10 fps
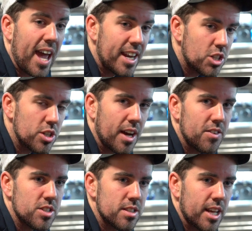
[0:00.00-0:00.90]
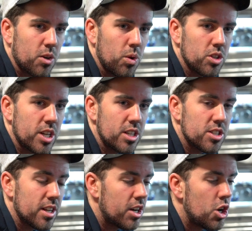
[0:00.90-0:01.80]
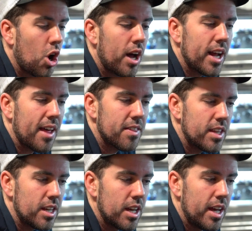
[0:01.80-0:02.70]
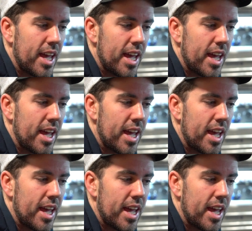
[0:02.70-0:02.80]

and it should have its synthetic oil changes done not at the